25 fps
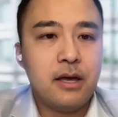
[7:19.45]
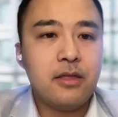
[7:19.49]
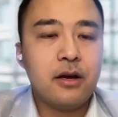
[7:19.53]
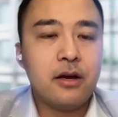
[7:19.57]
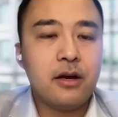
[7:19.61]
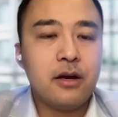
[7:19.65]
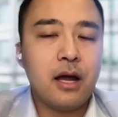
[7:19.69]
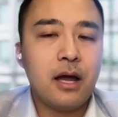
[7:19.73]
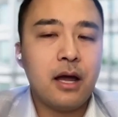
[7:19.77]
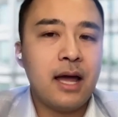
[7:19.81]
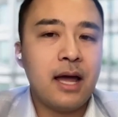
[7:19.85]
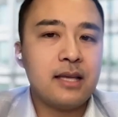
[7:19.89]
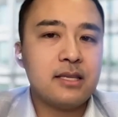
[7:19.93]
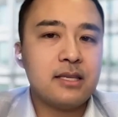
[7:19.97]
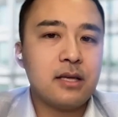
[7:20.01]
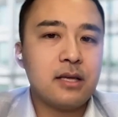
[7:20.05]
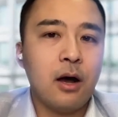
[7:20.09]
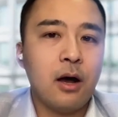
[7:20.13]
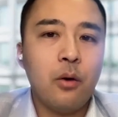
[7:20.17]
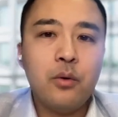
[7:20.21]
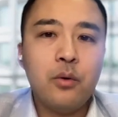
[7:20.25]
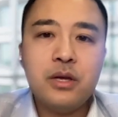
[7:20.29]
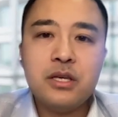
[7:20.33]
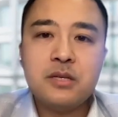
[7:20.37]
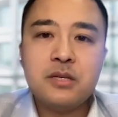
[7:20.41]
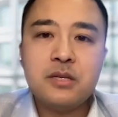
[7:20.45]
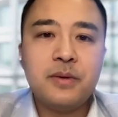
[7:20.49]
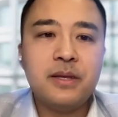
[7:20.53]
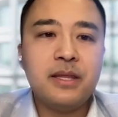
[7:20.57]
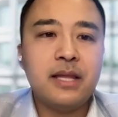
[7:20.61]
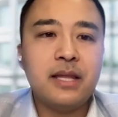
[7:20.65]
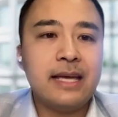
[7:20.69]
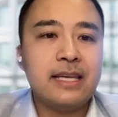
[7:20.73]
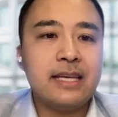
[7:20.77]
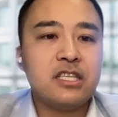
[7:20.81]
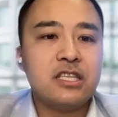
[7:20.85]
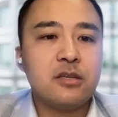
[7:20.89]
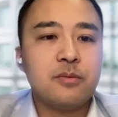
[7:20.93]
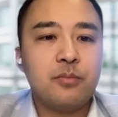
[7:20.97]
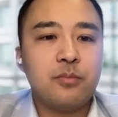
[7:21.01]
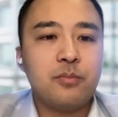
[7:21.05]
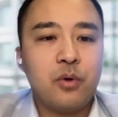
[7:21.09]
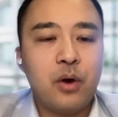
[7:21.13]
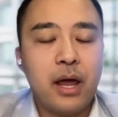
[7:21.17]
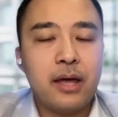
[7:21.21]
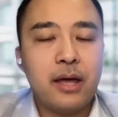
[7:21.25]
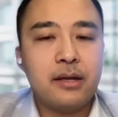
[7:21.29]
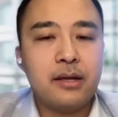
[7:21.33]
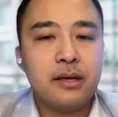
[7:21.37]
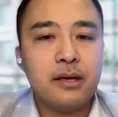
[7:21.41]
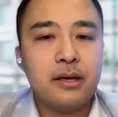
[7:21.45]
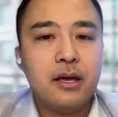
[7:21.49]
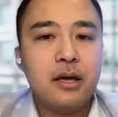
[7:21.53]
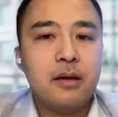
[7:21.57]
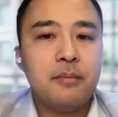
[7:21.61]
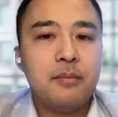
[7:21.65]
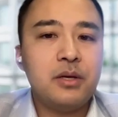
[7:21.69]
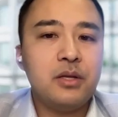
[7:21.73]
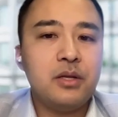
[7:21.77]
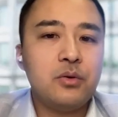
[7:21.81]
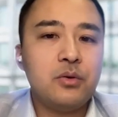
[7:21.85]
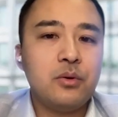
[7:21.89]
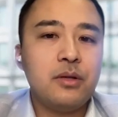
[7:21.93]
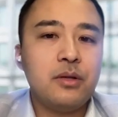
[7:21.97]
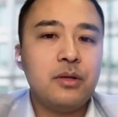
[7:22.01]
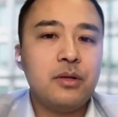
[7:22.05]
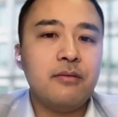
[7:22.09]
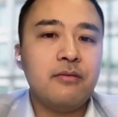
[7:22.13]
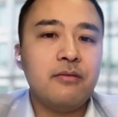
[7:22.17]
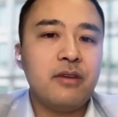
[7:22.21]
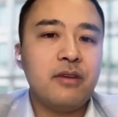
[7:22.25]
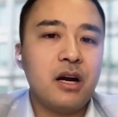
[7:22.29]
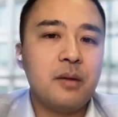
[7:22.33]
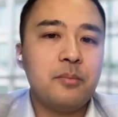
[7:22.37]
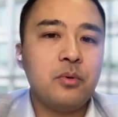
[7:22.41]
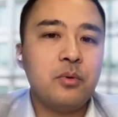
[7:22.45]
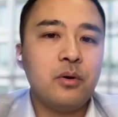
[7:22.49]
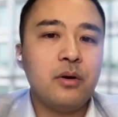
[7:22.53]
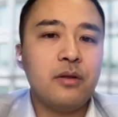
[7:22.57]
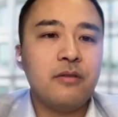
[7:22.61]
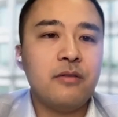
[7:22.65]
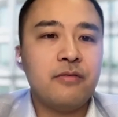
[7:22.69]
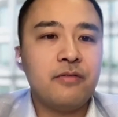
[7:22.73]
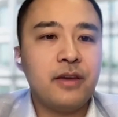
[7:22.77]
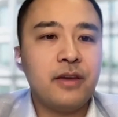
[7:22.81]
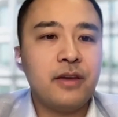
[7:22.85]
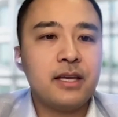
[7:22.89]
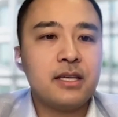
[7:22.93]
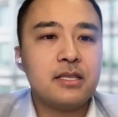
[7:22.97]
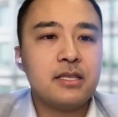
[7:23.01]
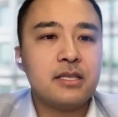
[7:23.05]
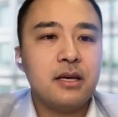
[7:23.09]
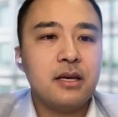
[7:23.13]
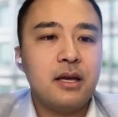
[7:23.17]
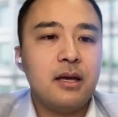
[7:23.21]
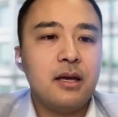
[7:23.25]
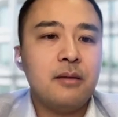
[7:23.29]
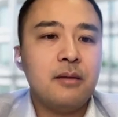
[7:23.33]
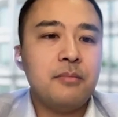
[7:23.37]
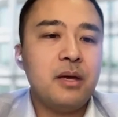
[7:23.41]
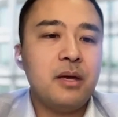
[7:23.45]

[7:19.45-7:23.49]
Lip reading: There has always been a spread between variable and fixed,